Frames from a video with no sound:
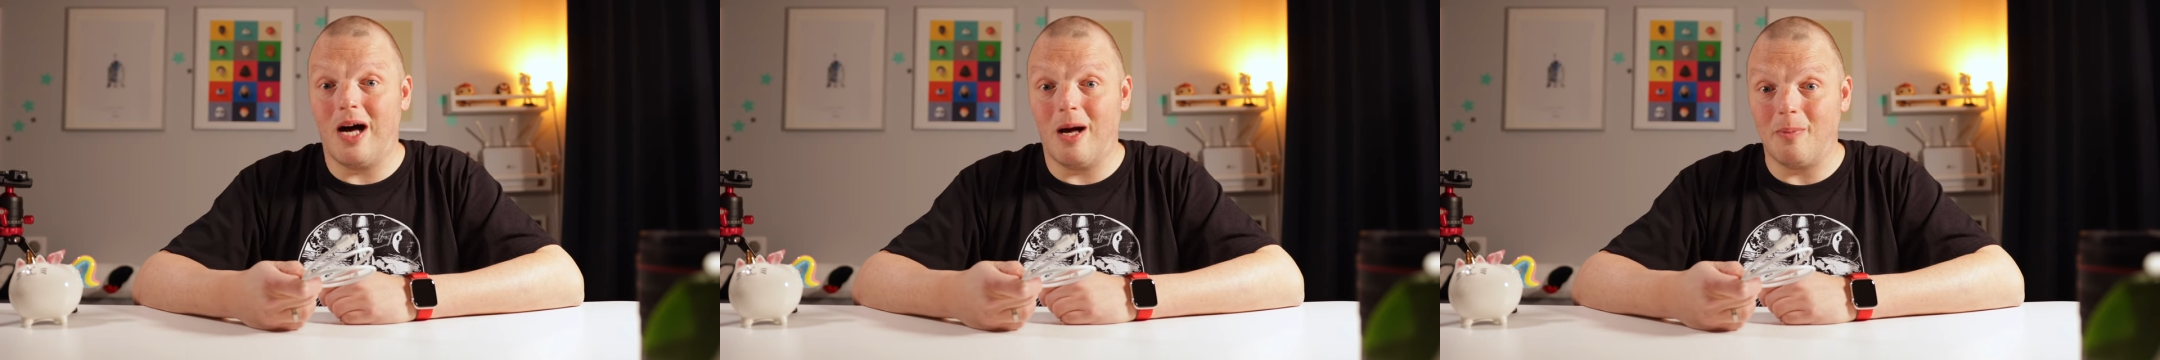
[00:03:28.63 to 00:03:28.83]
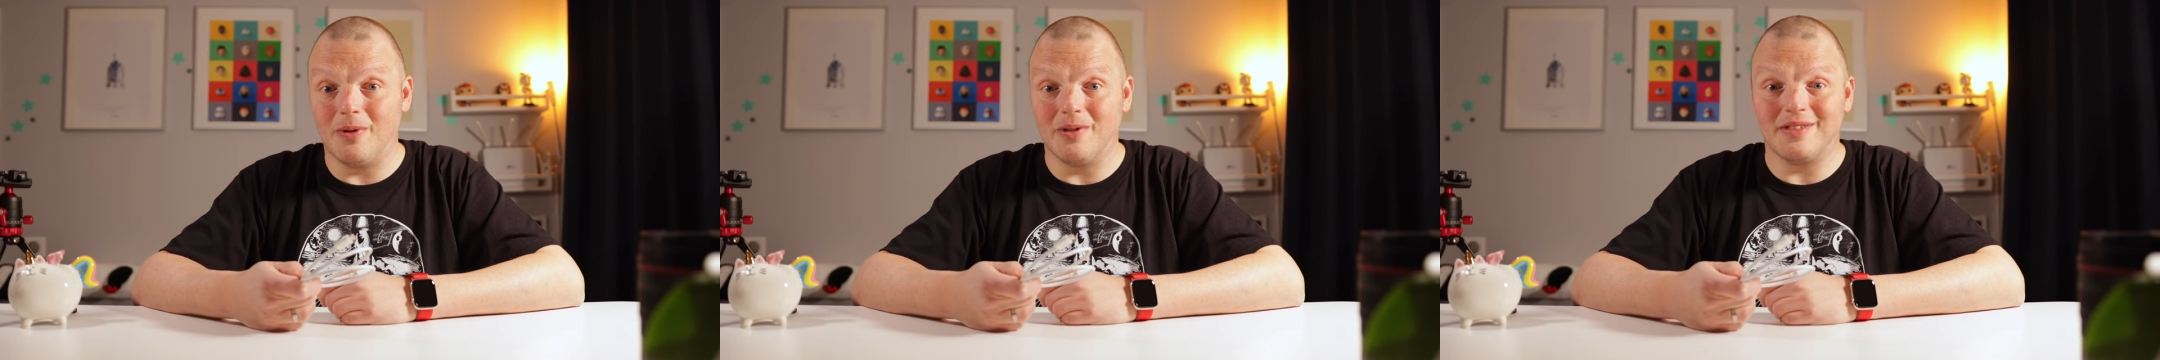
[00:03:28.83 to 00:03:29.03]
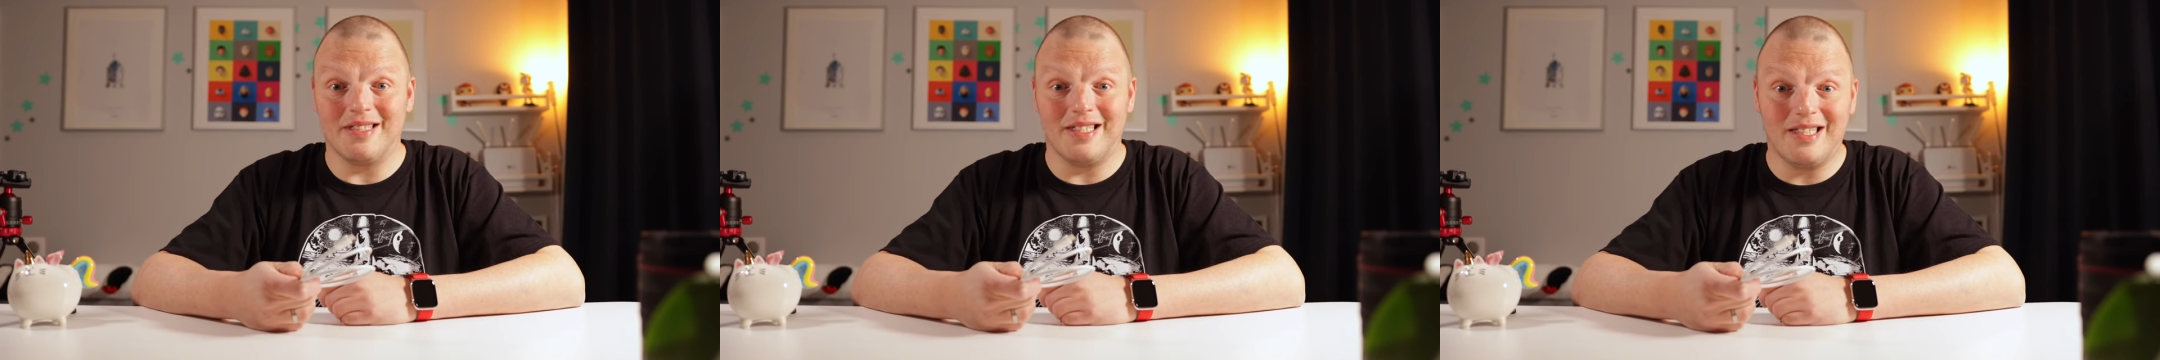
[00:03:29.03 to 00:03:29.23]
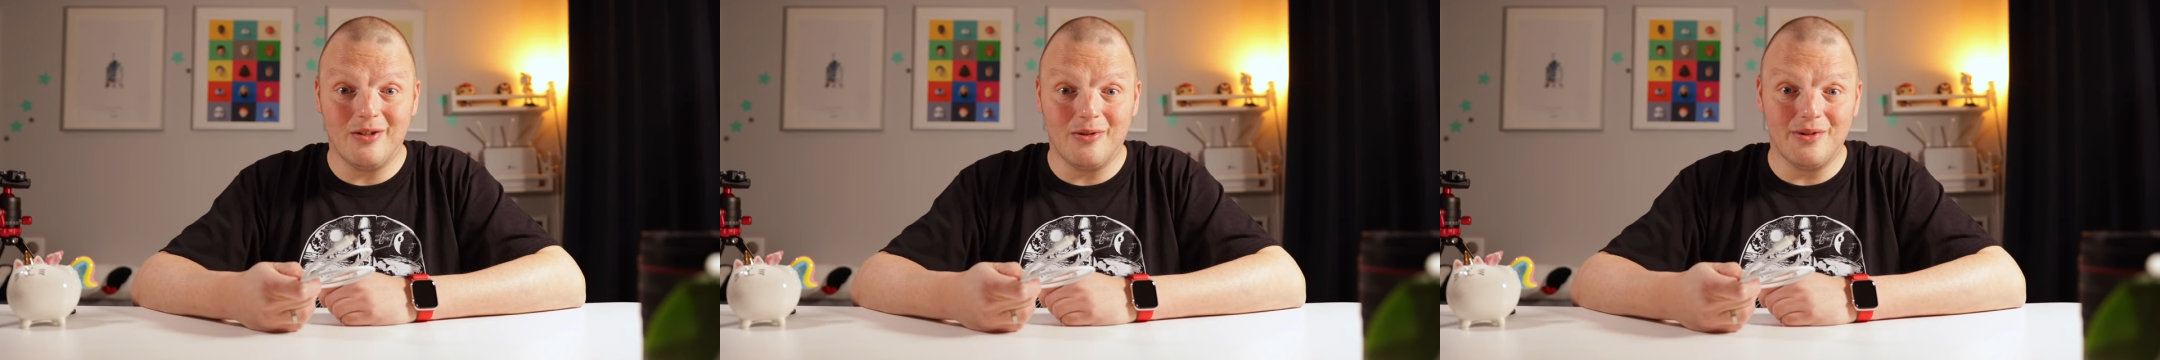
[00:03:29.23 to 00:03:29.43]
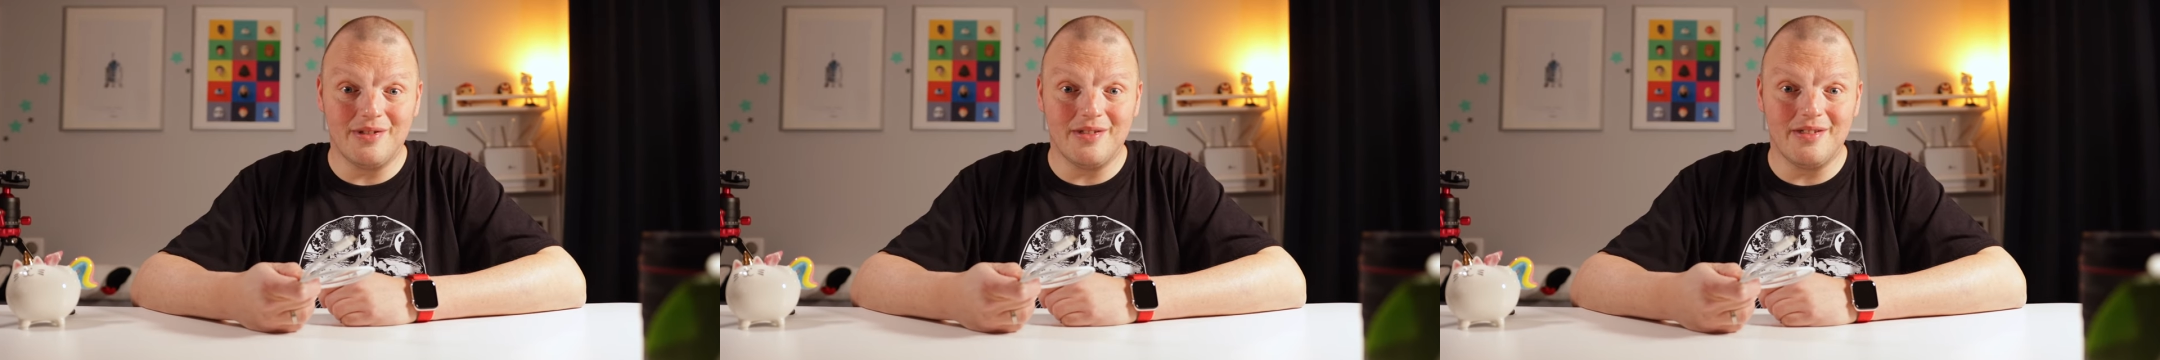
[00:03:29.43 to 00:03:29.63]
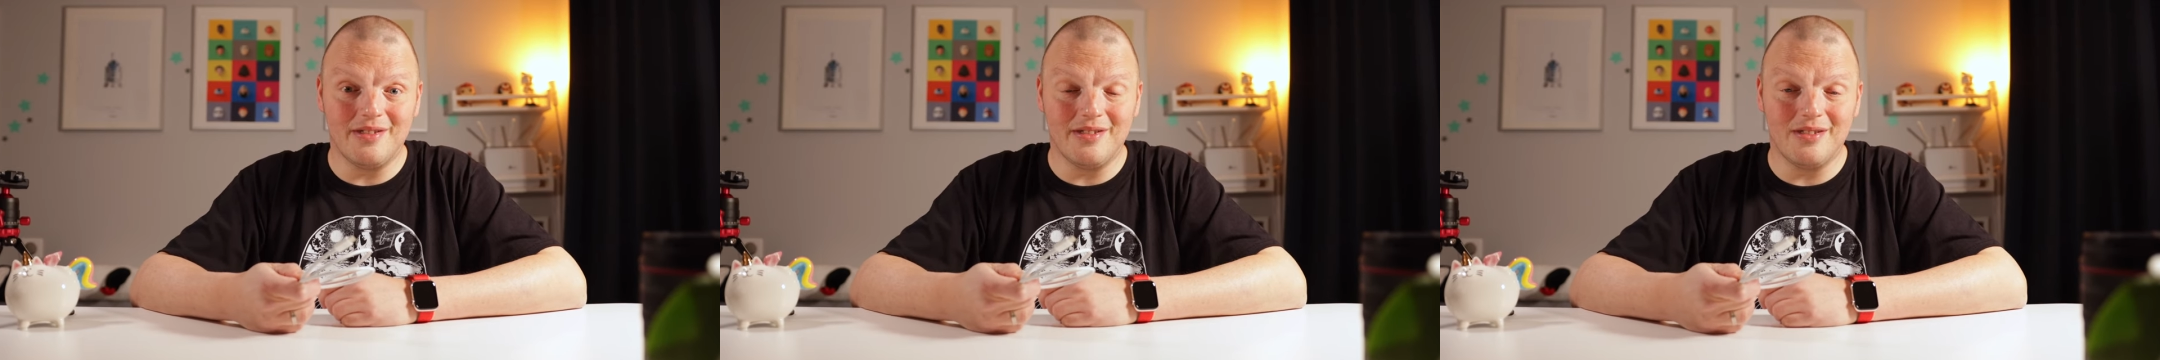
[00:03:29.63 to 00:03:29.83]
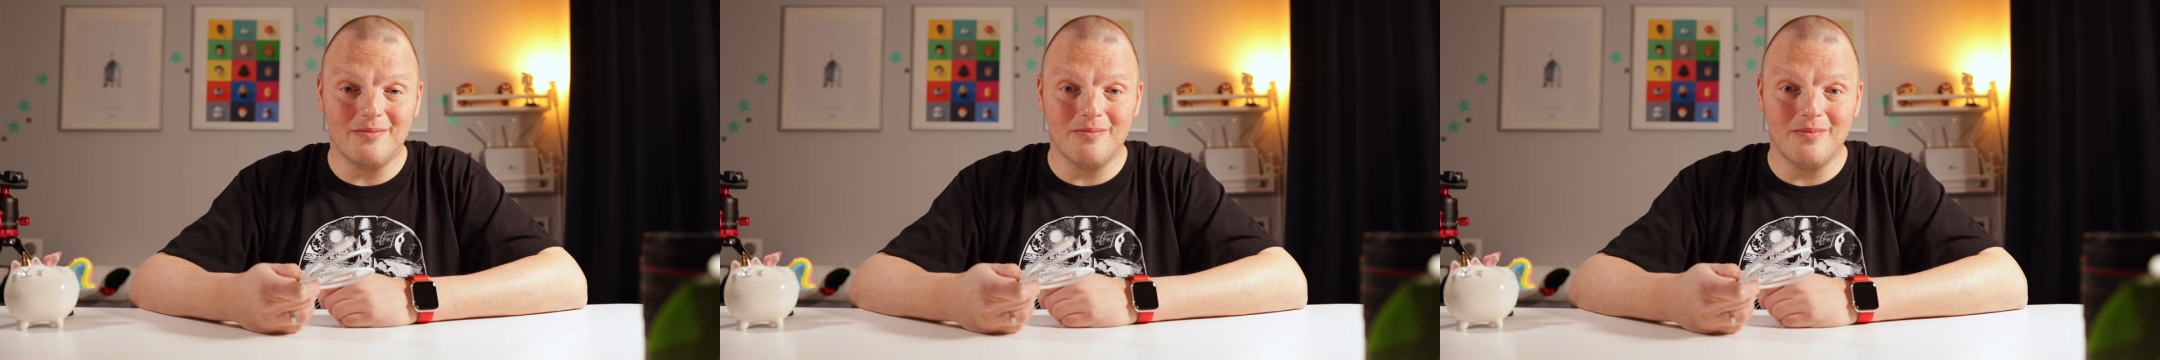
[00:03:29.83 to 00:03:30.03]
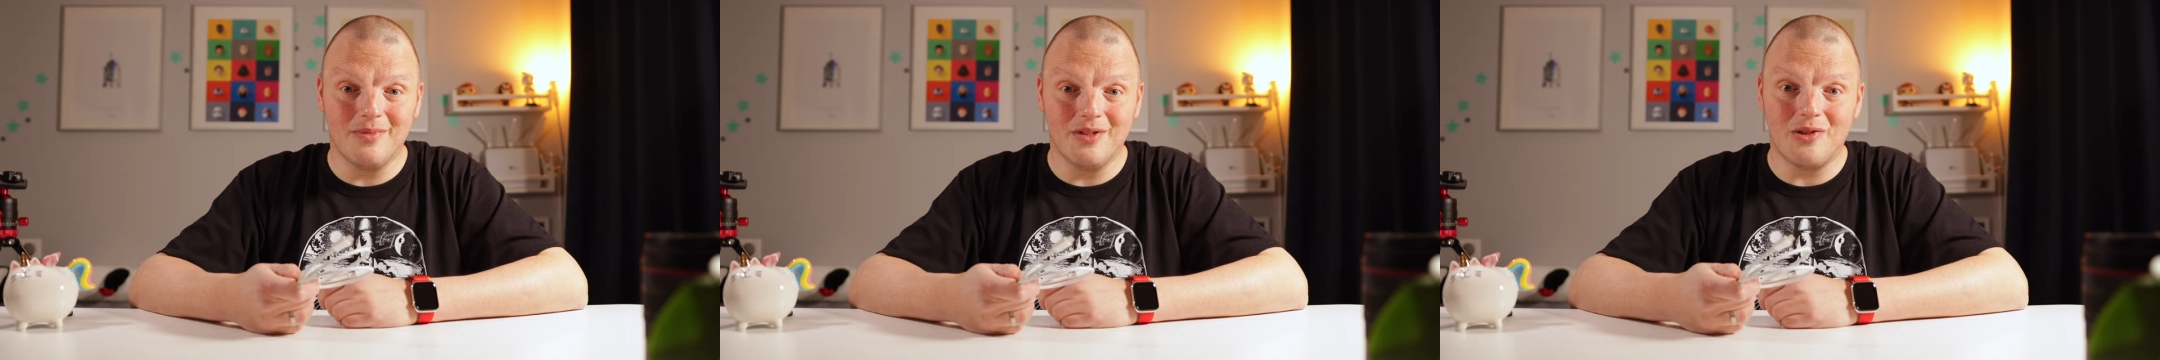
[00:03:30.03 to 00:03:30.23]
Apple's ecosystem,